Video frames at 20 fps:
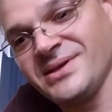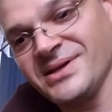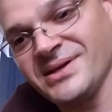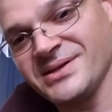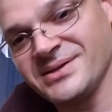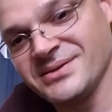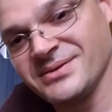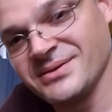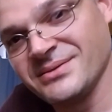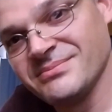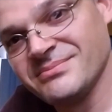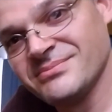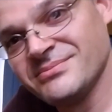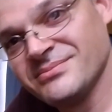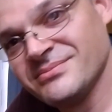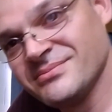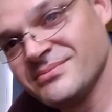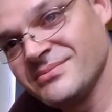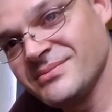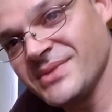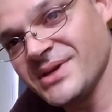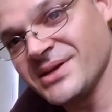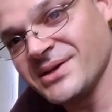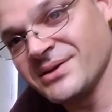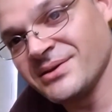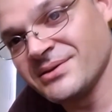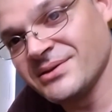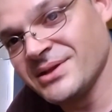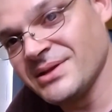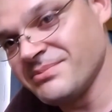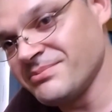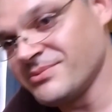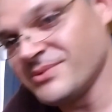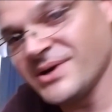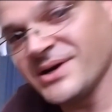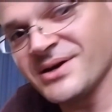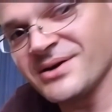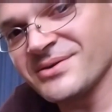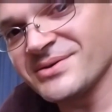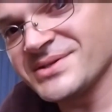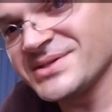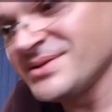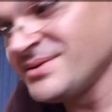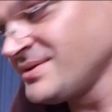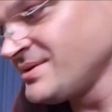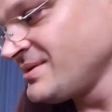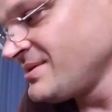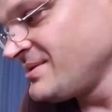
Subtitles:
and clip wires.